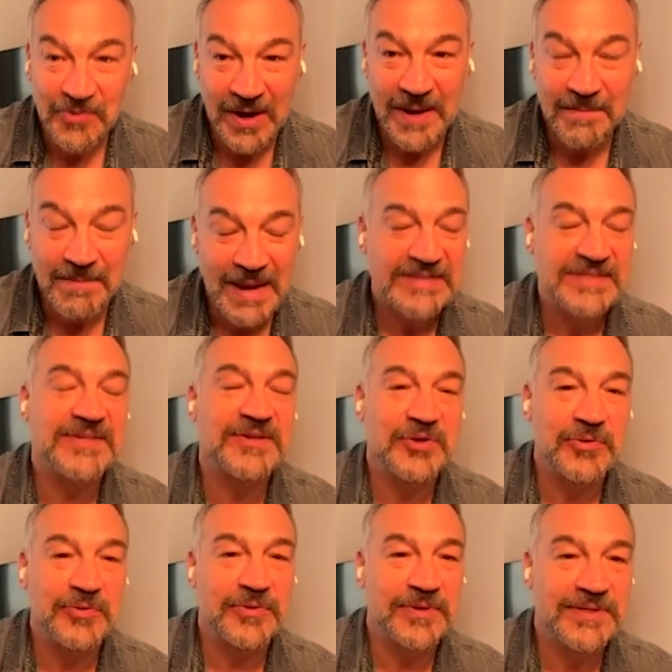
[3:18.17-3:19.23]
Mason,
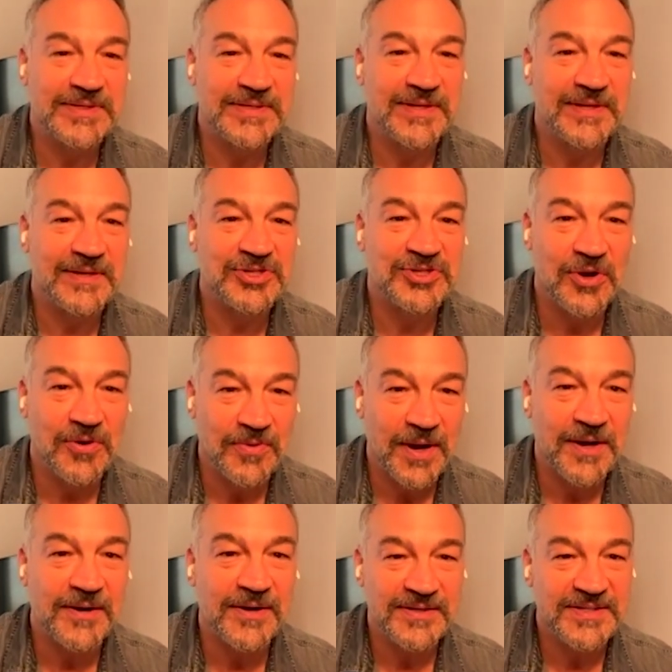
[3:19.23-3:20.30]
who is the
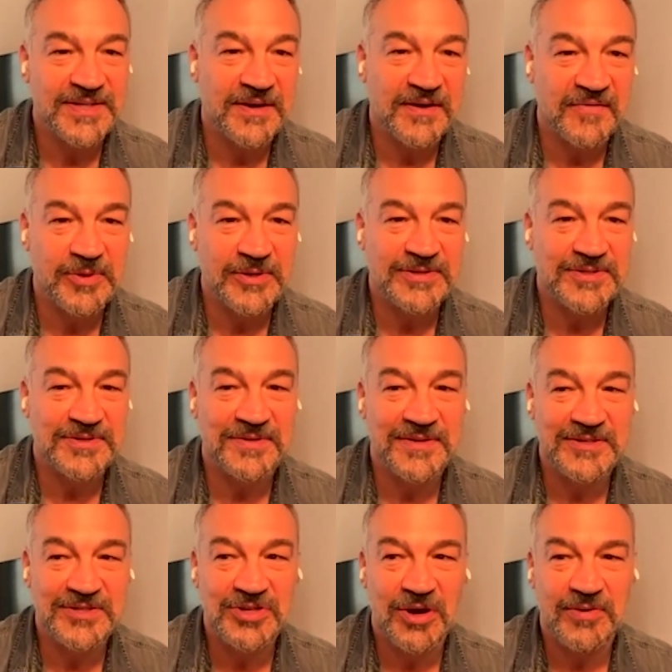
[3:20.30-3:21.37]
showrunner and executive producer
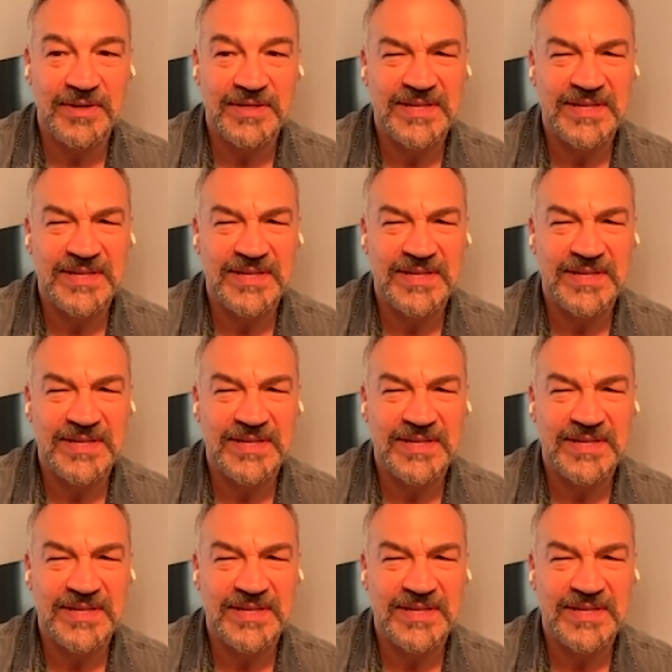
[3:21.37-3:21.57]
of the show,